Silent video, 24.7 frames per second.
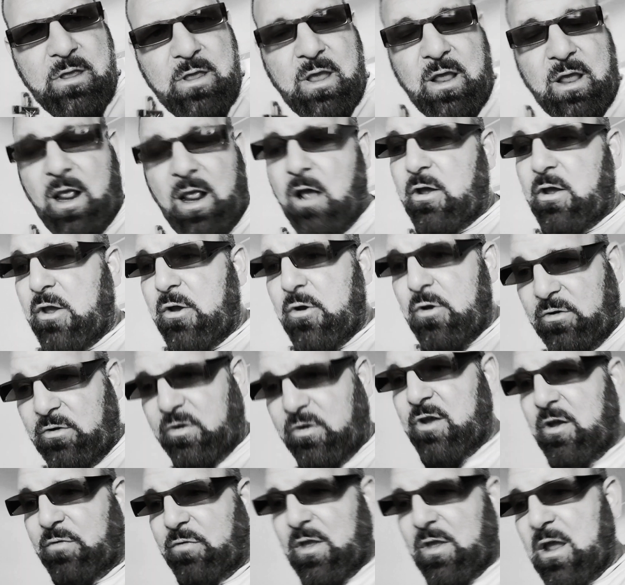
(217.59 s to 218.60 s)
And I'll
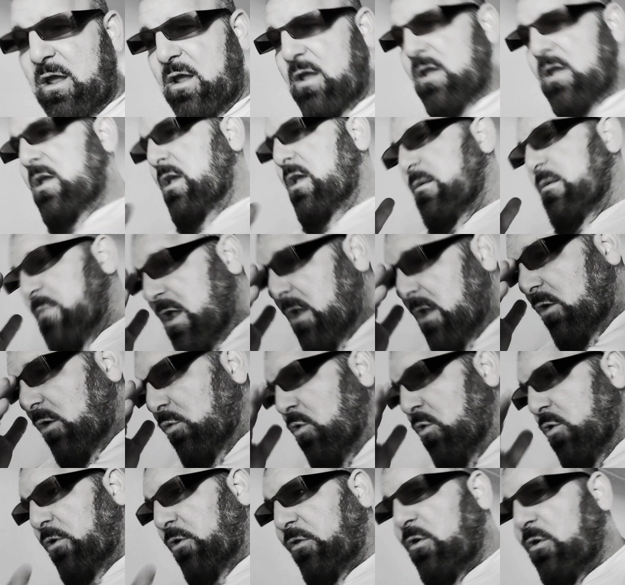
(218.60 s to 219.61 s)
guarantee if they made a
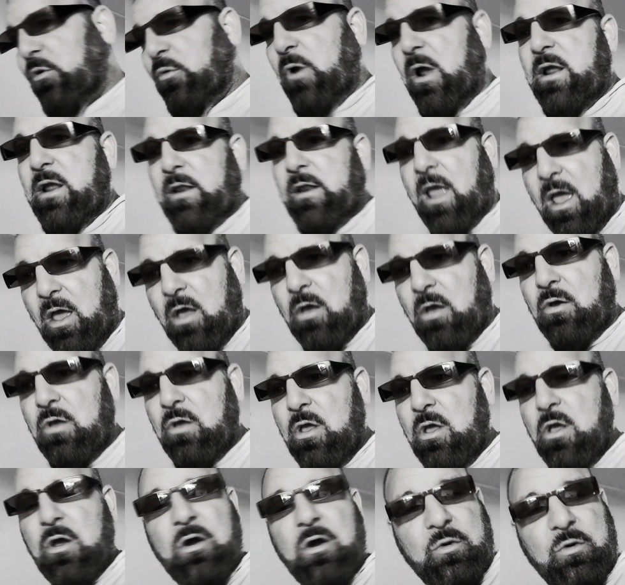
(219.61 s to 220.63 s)
Warzone right now
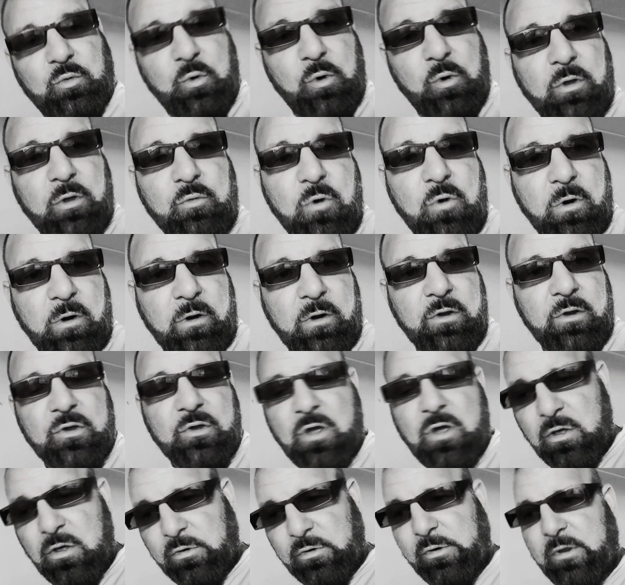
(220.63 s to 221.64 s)
on World at War,
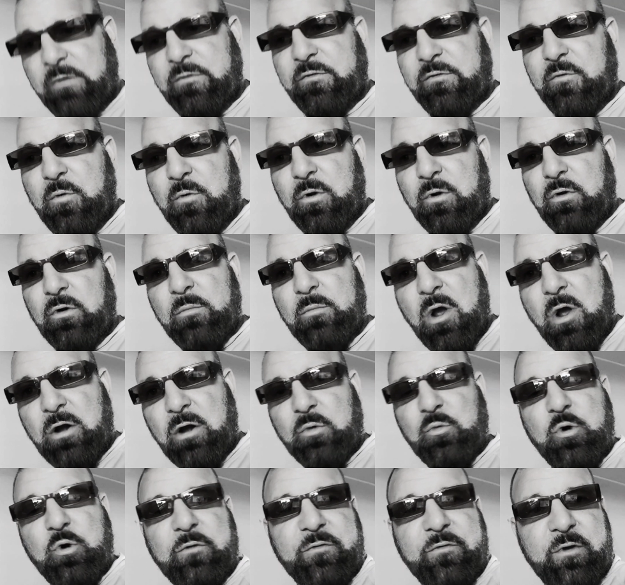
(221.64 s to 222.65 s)
Call of Duty 4, or
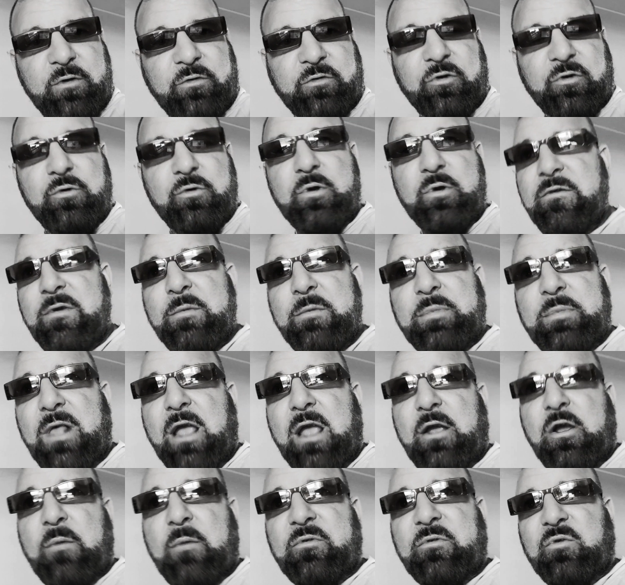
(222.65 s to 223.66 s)
Modern Warfare 2, or even
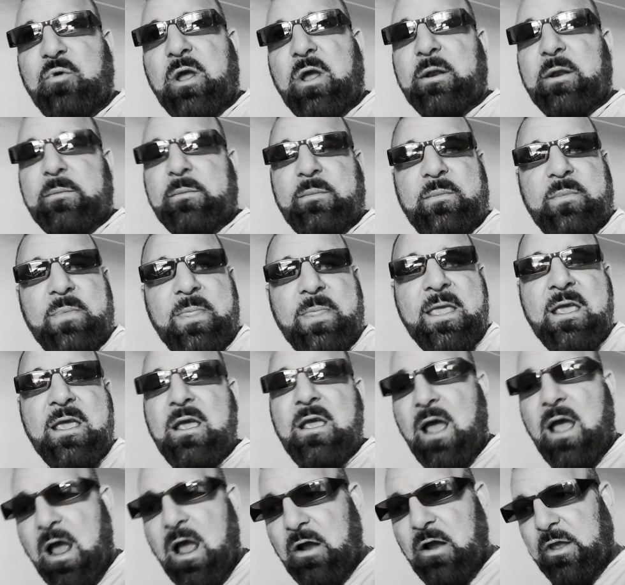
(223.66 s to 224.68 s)
Black Ops 1,
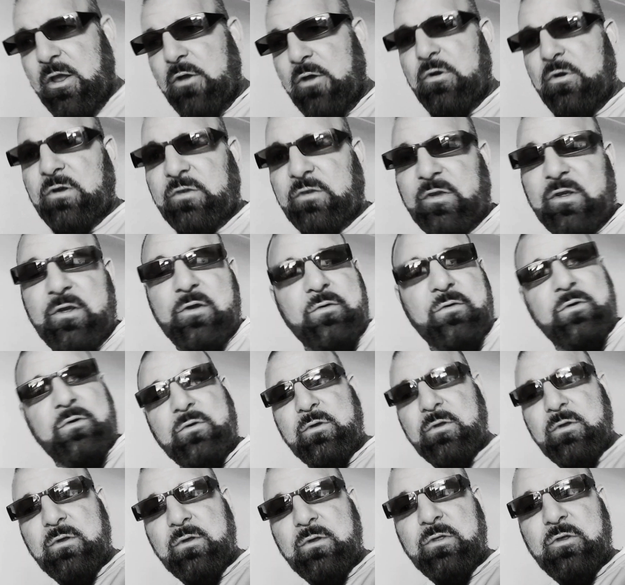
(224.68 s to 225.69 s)
I'll guarantee you
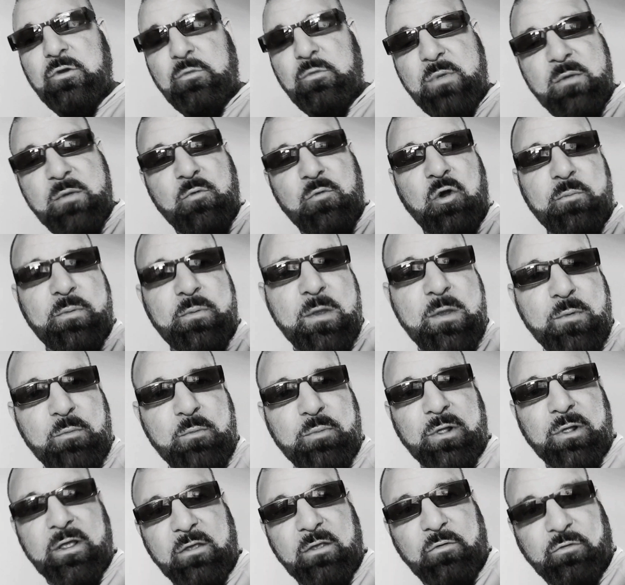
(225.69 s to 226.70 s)
there'd be more people
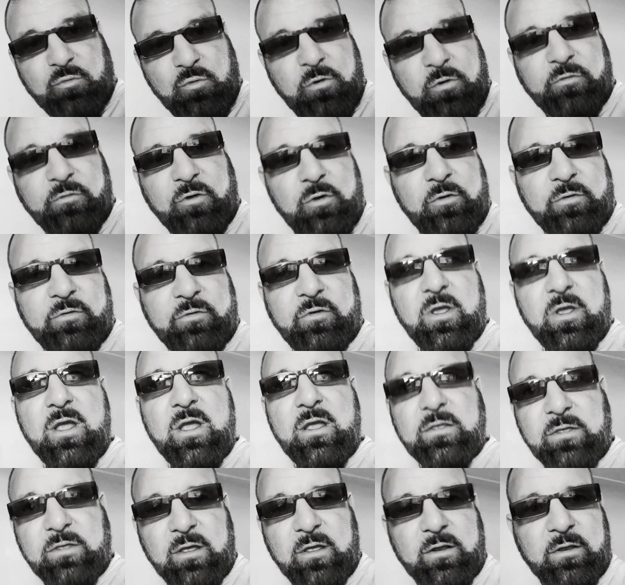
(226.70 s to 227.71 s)
playing those Warzones
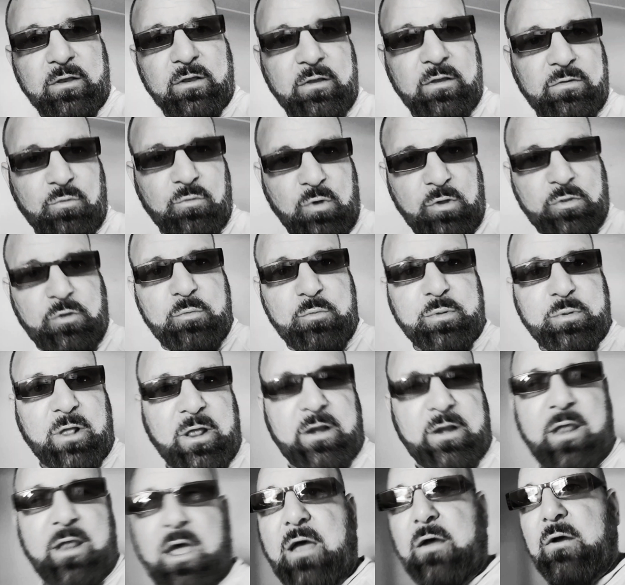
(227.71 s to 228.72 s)
than the one they're
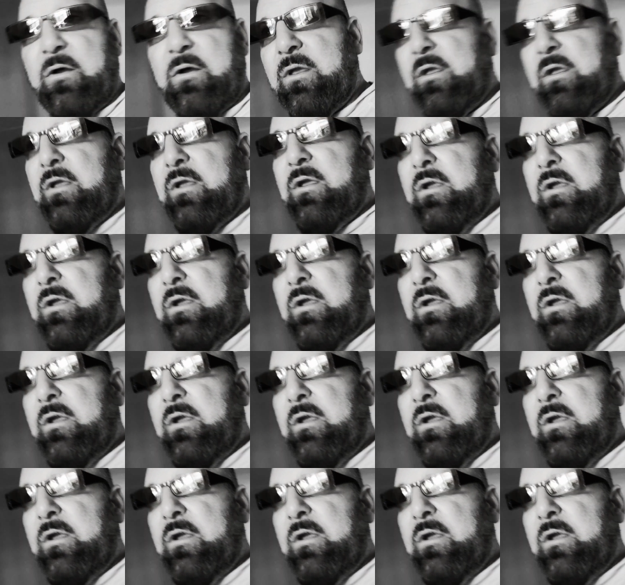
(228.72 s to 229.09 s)
playing now.